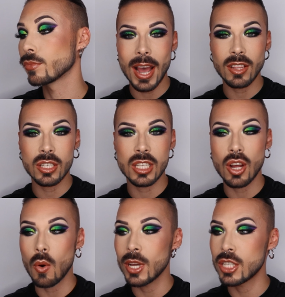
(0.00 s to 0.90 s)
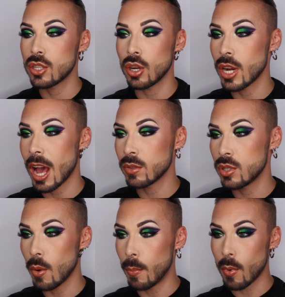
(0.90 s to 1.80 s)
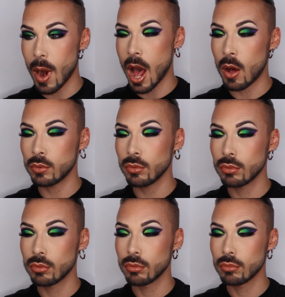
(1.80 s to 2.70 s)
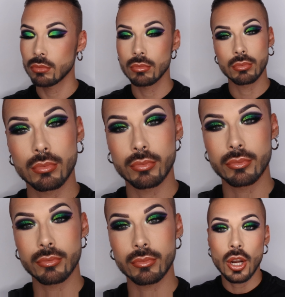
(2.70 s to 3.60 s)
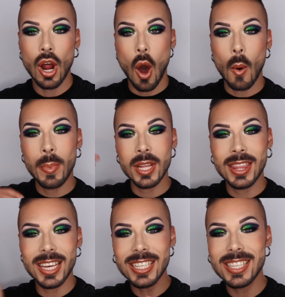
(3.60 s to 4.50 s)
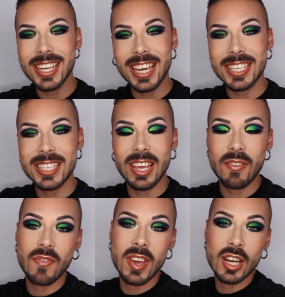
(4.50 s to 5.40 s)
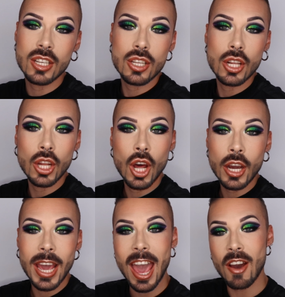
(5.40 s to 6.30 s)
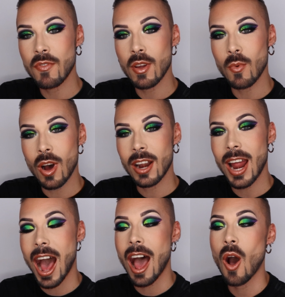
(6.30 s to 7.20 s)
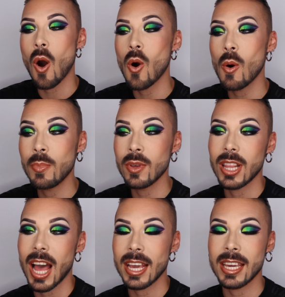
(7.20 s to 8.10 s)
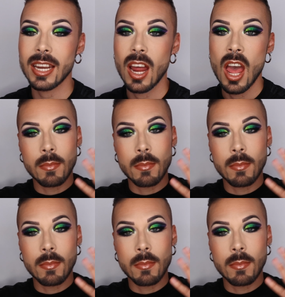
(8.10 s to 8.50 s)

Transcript: Why does it always turn out so brown? Don't know, but this is the finished look, everyone. I hope you like it.